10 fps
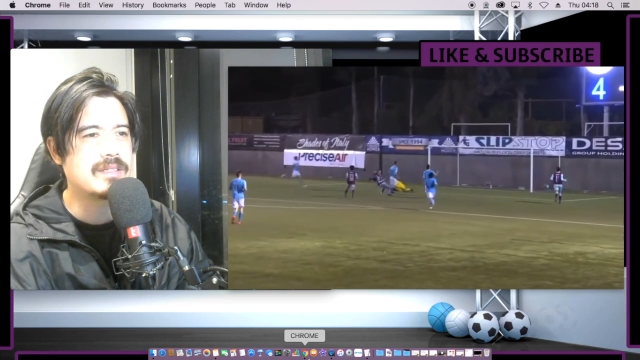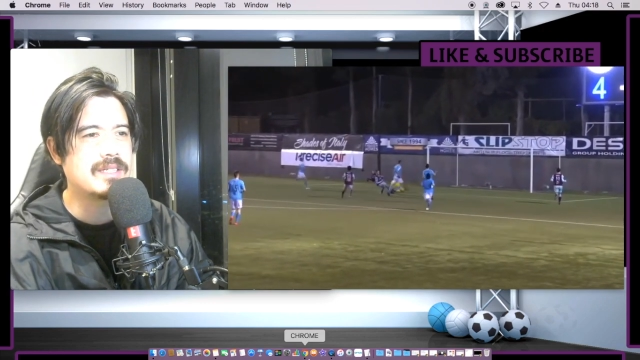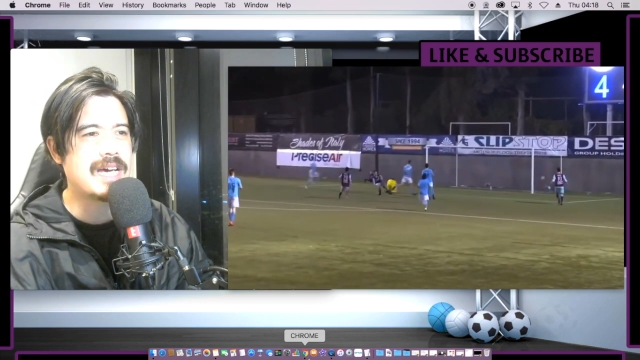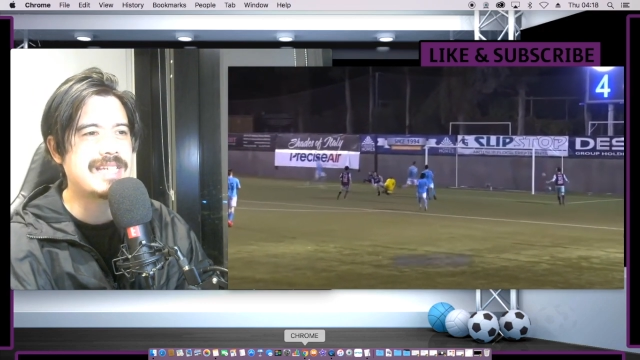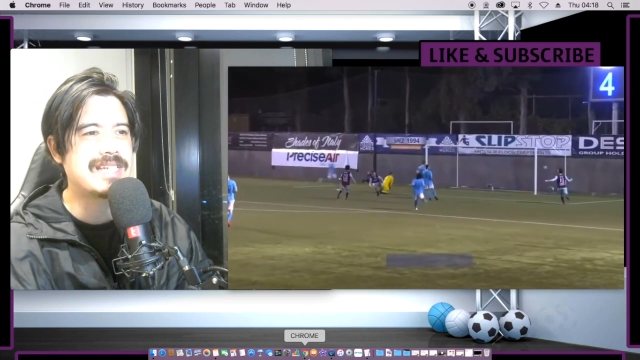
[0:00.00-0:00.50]

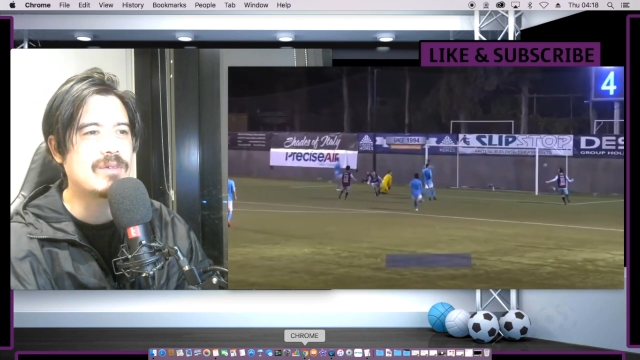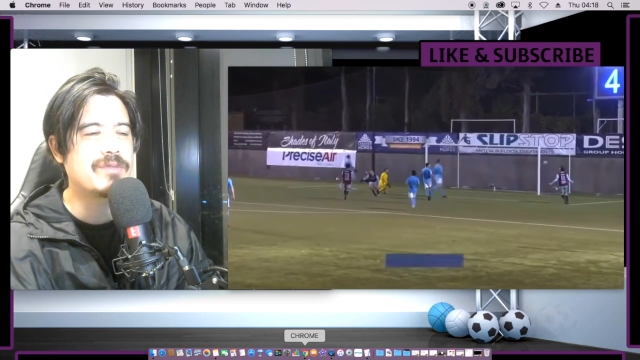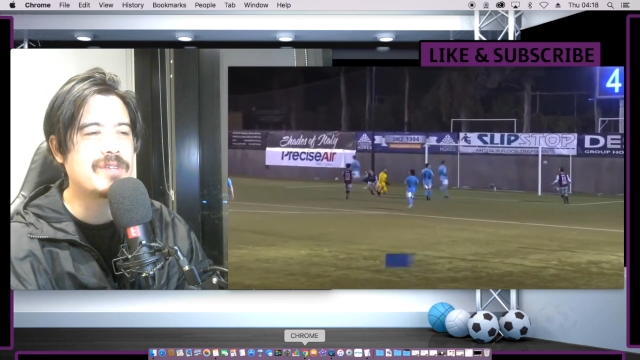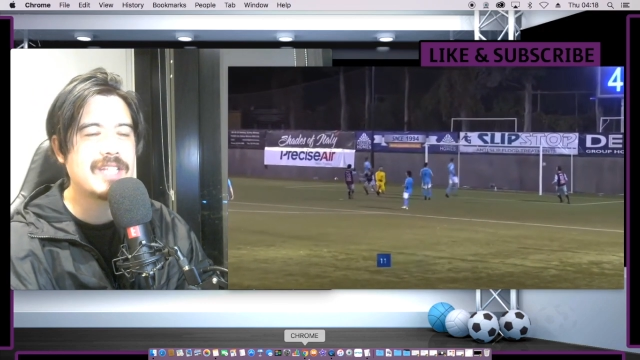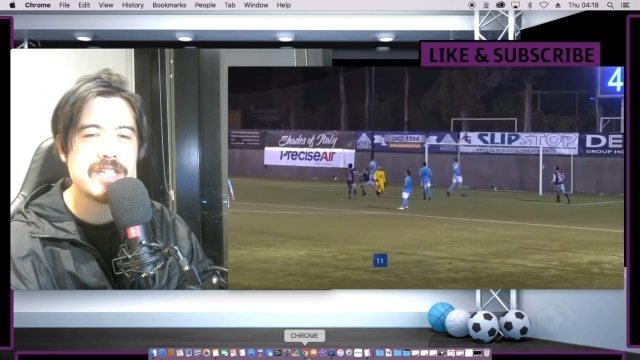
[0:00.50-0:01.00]
nice little.
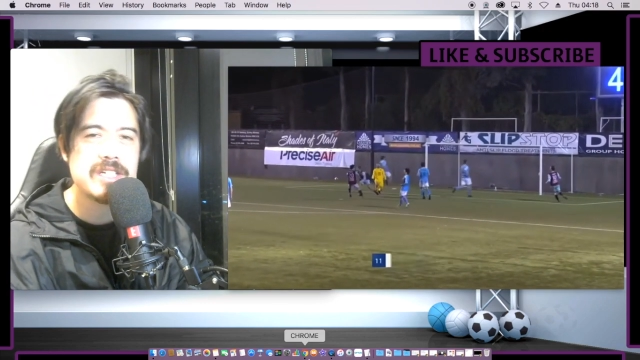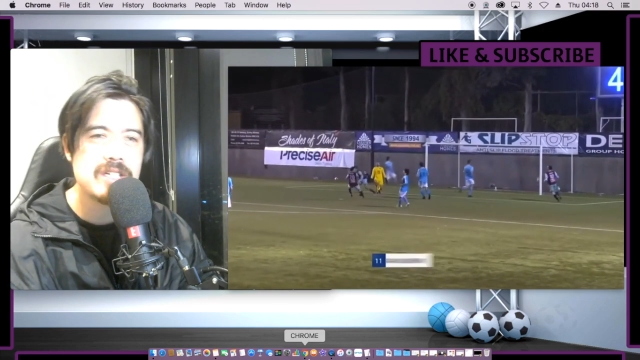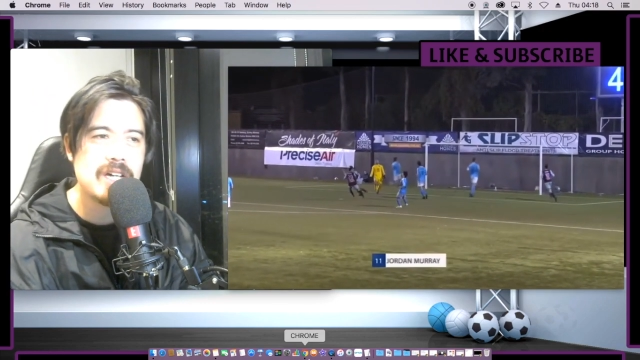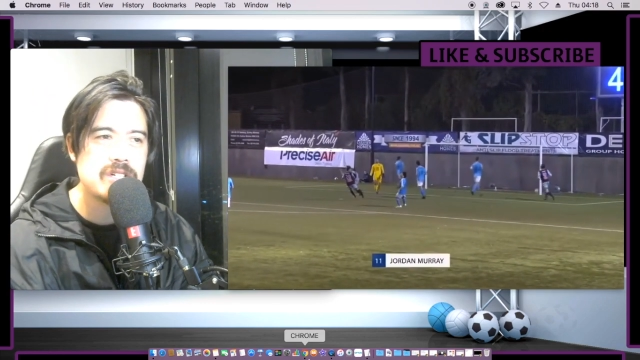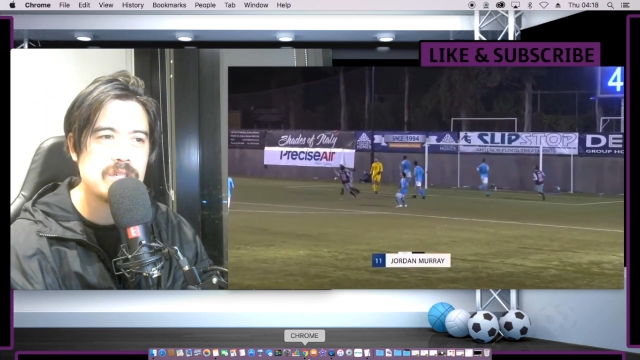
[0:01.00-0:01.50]
Thing. He doesn't
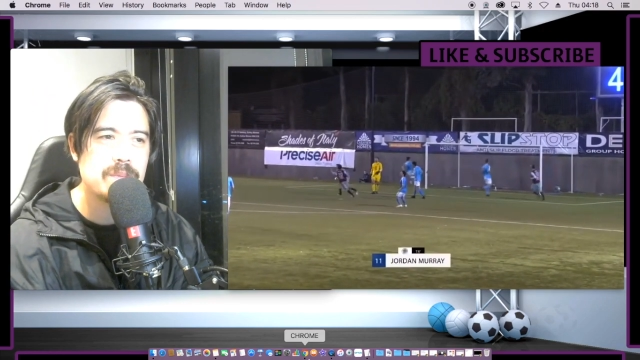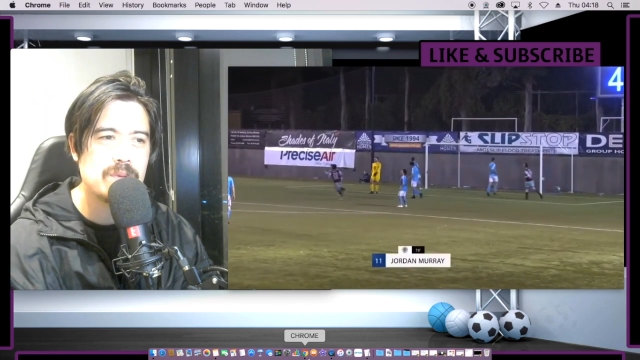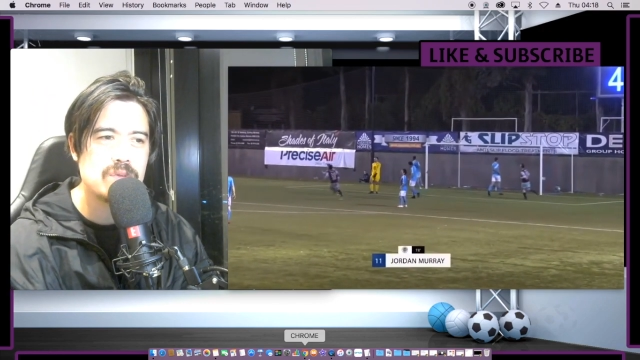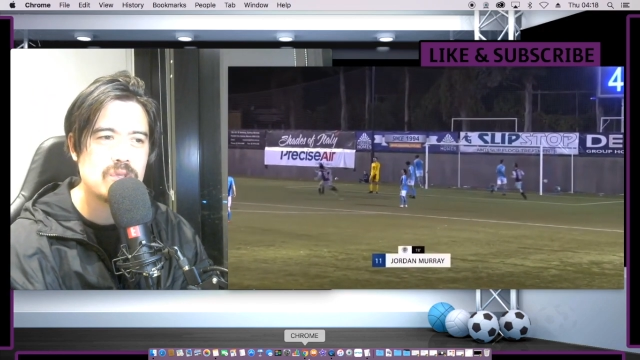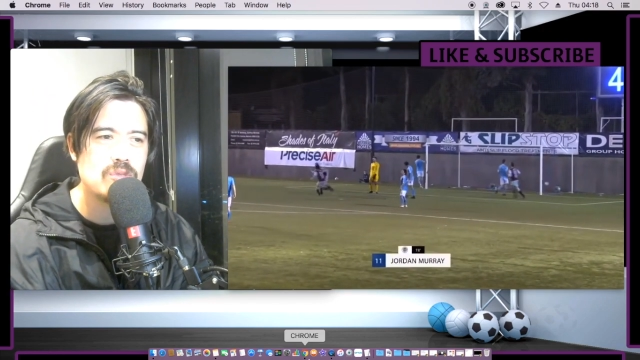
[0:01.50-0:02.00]
touch the
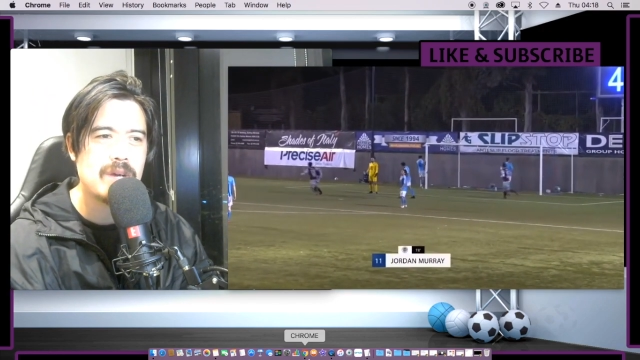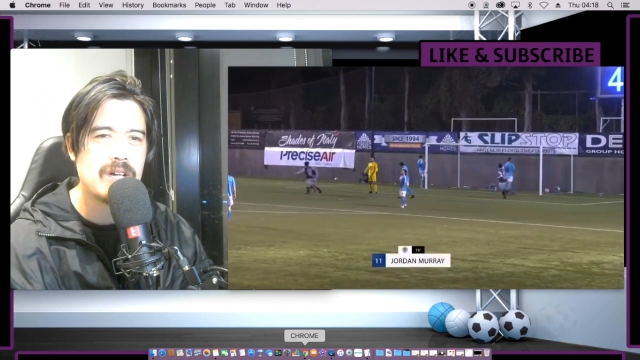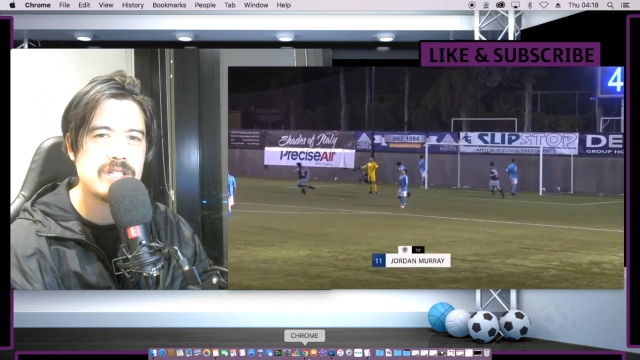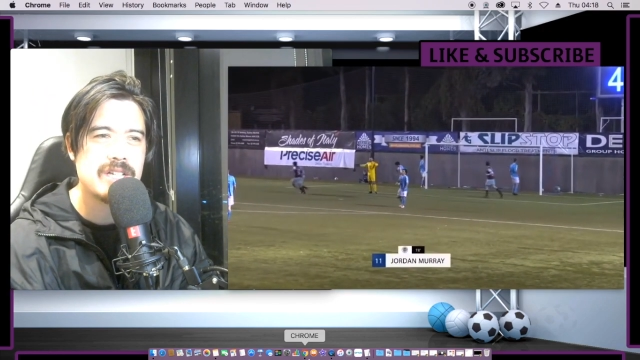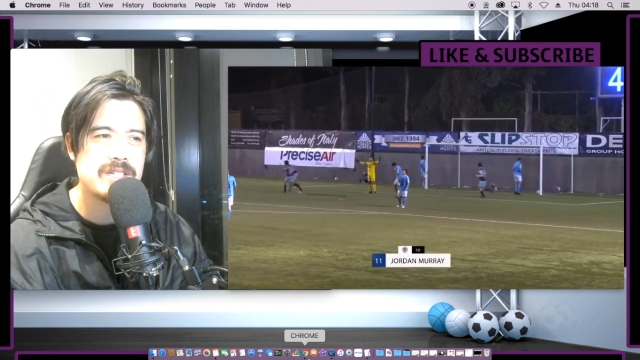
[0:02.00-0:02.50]
ball too
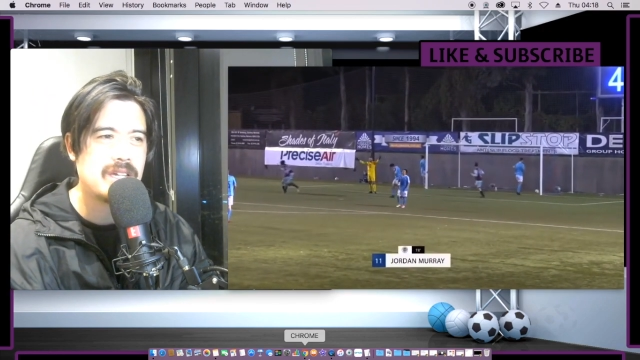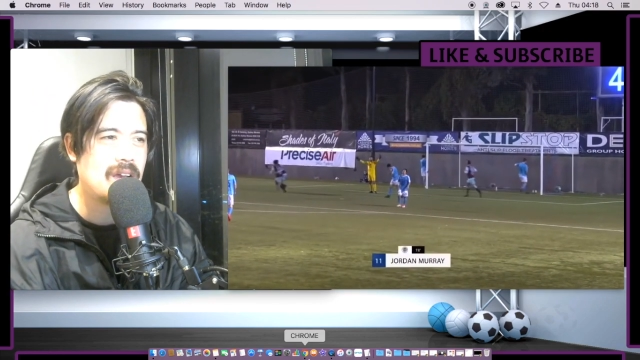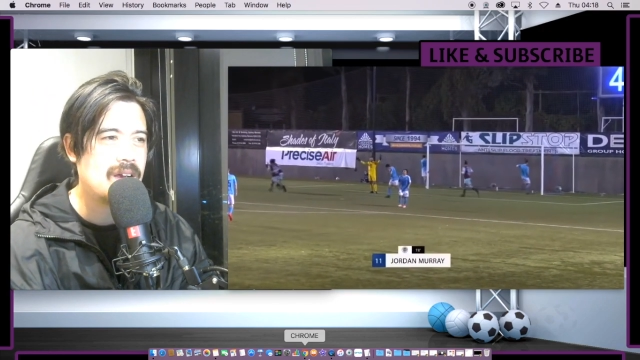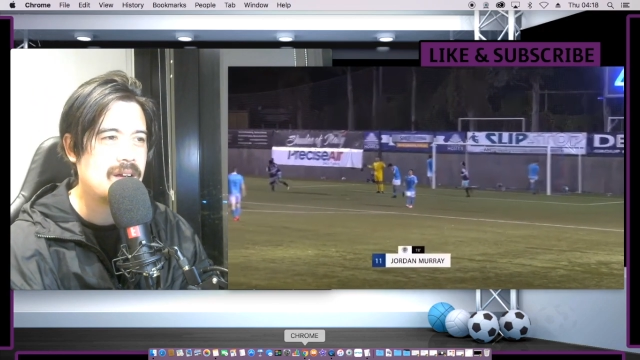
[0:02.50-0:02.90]
much, does he?